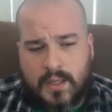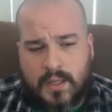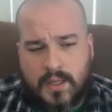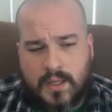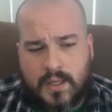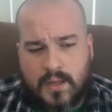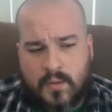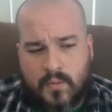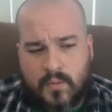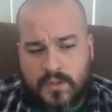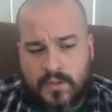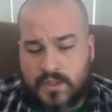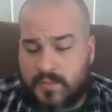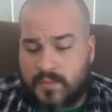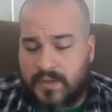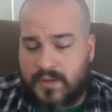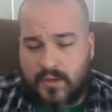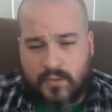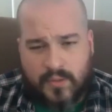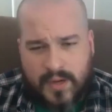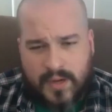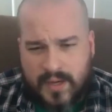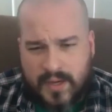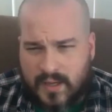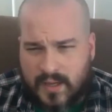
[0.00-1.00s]
which has been
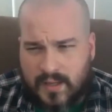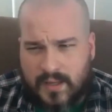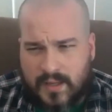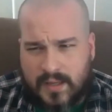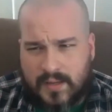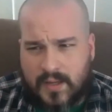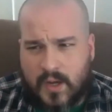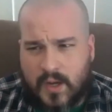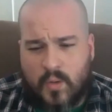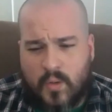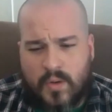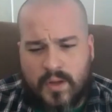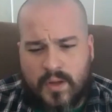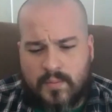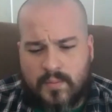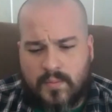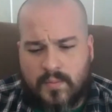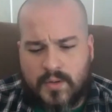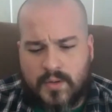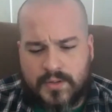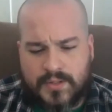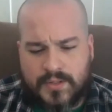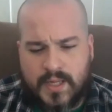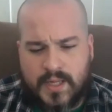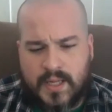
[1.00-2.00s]
great. I go in
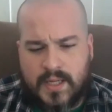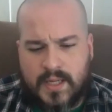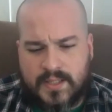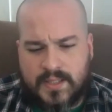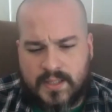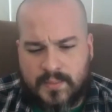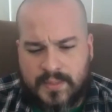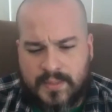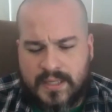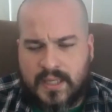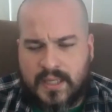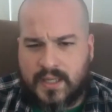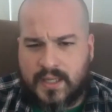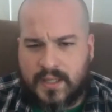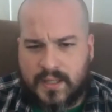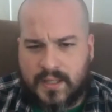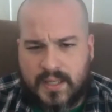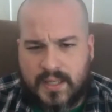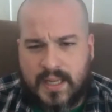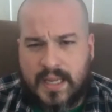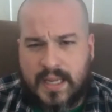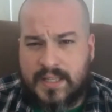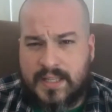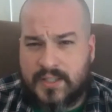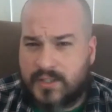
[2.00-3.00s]
most days at the beginning of the
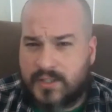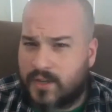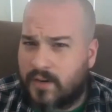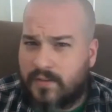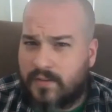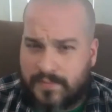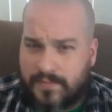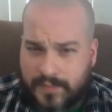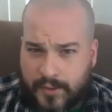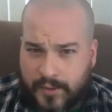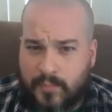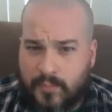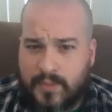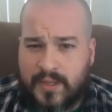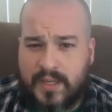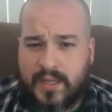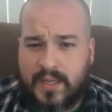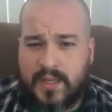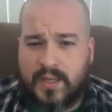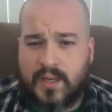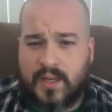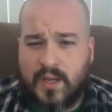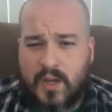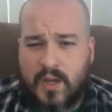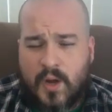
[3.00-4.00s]
day and start
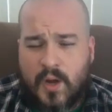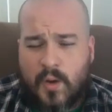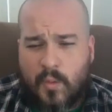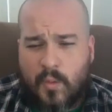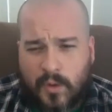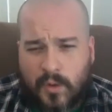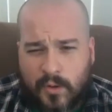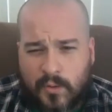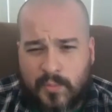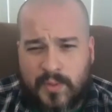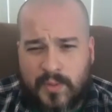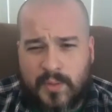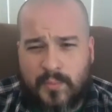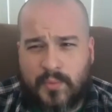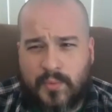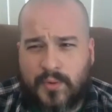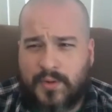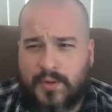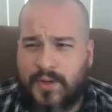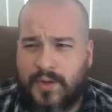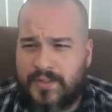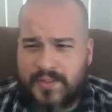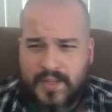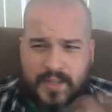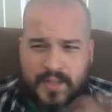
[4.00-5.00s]
filming and work with people.
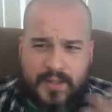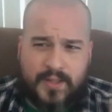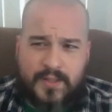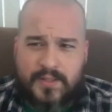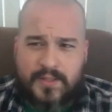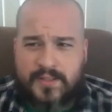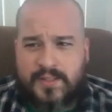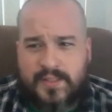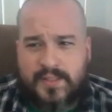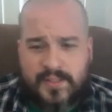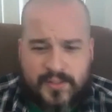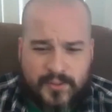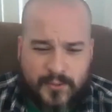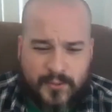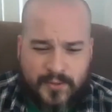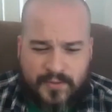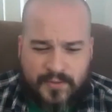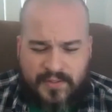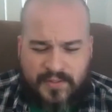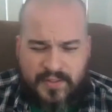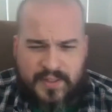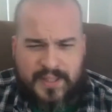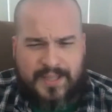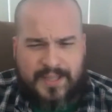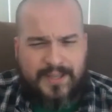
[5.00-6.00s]
And all of a sudden there's this sort
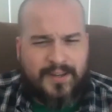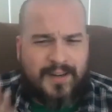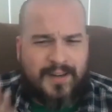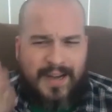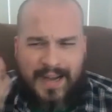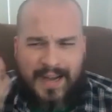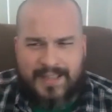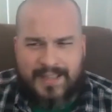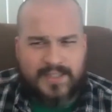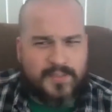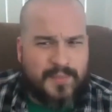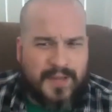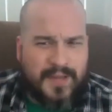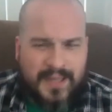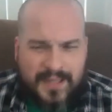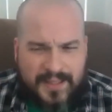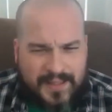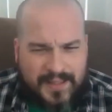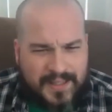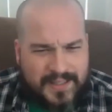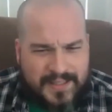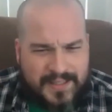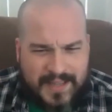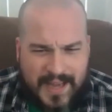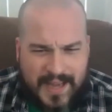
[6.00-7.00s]
of theater aspect
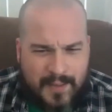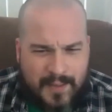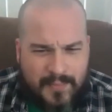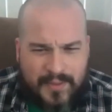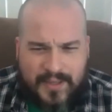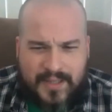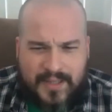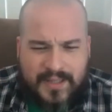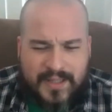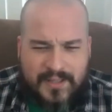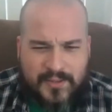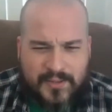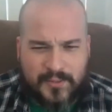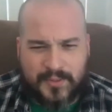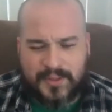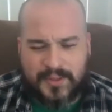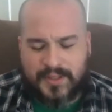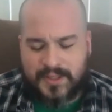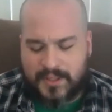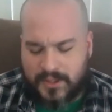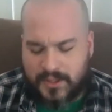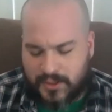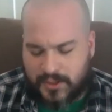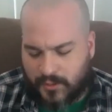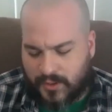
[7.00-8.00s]
that's happening that's
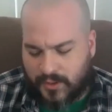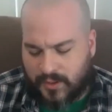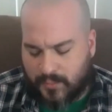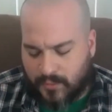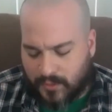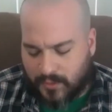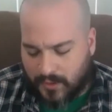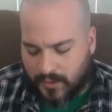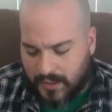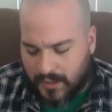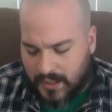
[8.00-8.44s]
really enjoyable.